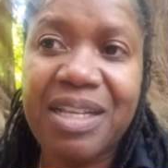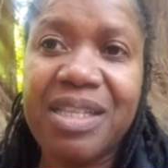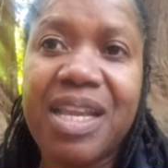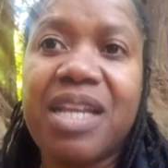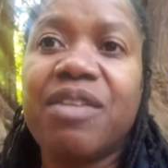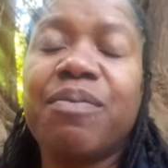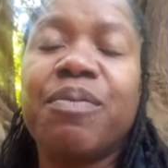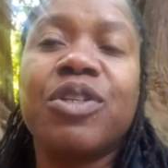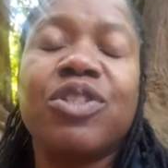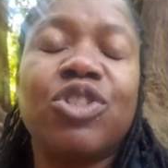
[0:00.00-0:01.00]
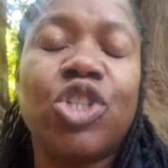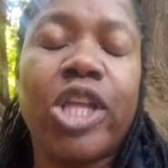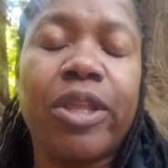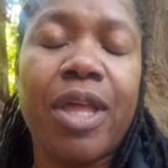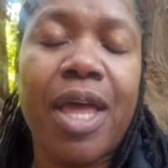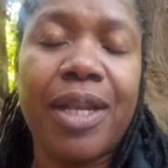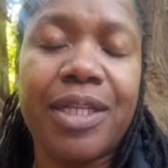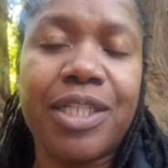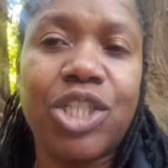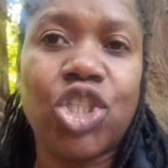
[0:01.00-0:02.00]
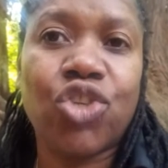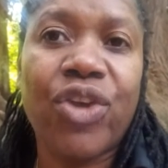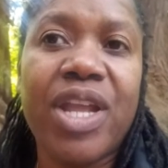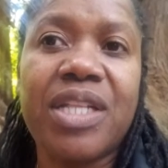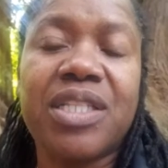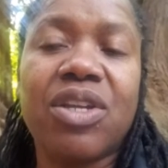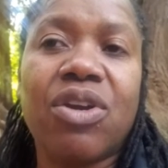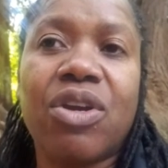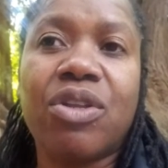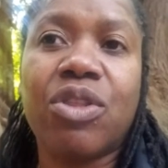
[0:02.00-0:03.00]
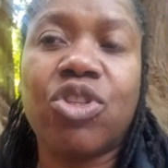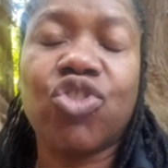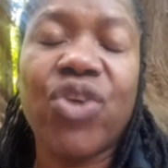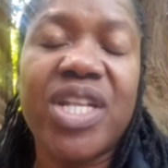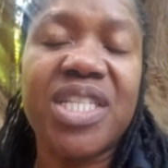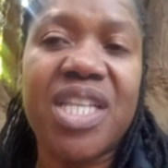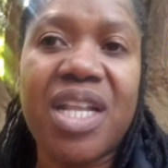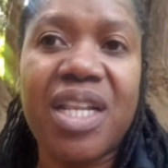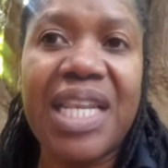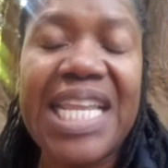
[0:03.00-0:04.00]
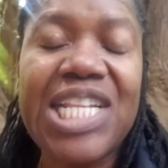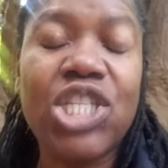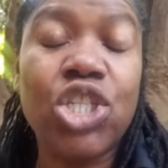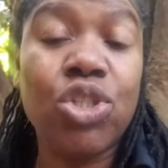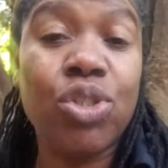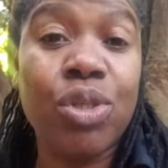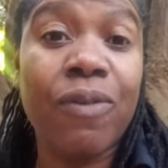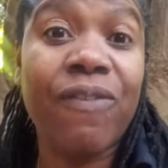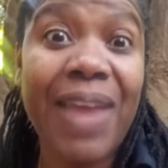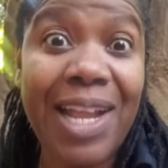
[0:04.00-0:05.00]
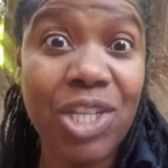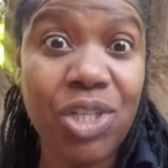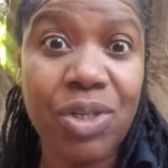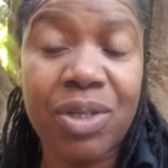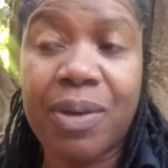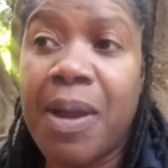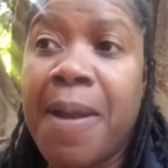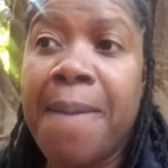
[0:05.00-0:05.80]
Negative personality traits are the traits that leads you to failure,